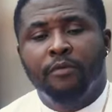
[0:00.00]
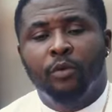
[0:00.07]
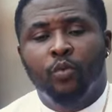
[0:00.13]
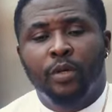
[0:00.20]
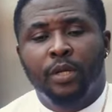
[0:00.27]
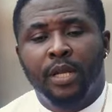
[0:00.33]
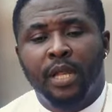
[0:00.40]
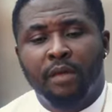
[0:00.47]

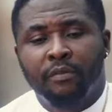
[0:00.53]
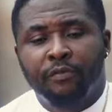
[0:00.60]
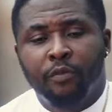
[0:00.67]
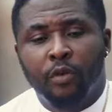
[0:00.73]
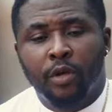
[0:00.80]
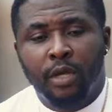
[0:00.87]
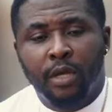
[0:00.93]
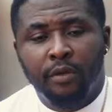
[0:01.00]
Mama, heaven will
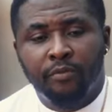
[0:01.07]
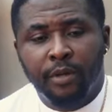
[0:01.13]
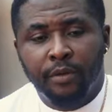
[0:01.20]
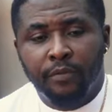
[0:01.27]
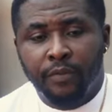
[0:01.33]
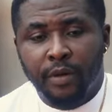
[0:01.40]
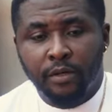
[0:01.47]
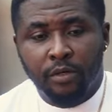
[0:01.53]
never
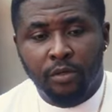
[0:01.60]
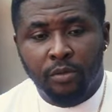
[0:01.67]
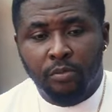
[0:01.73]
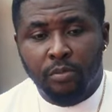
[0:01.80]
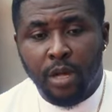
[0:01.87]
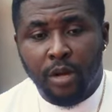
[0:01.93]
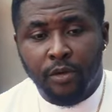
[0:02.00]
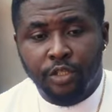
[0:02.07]
forgive me
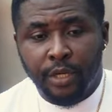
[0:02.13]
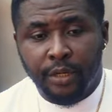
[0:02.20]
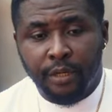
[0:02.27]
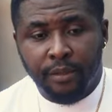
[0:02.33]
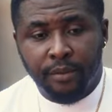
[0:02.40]
if I do not